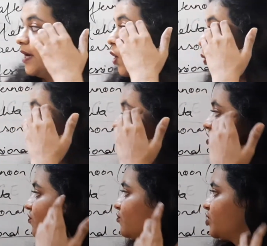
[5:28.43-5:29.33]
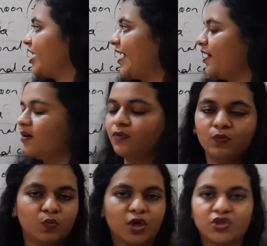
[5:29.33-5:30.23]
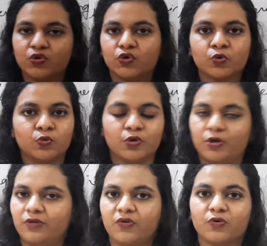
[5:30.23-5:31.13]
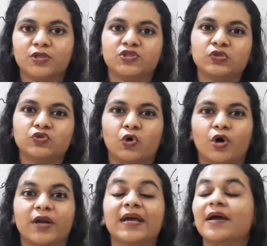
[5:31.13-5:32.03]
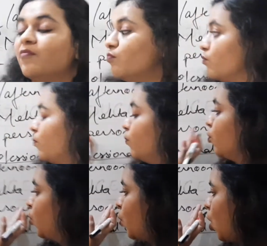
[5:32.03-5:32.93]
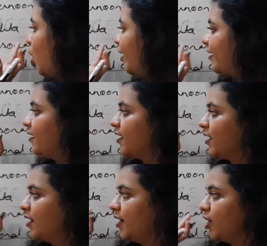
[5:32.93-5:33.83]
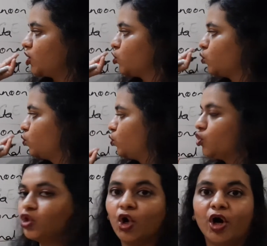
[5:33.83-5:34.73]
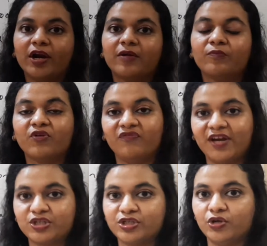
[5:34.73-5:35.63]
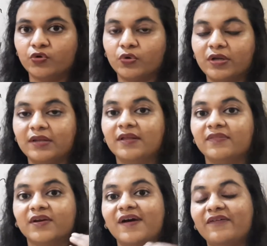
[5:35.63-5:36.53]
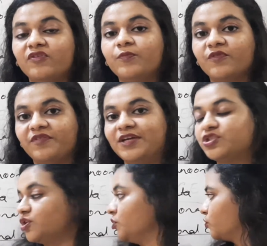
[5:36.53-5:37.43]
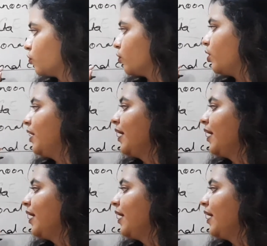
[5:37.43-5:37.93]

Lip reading: now, once you've shared what you do, the roles you don, move on to your professional role, the current professional role,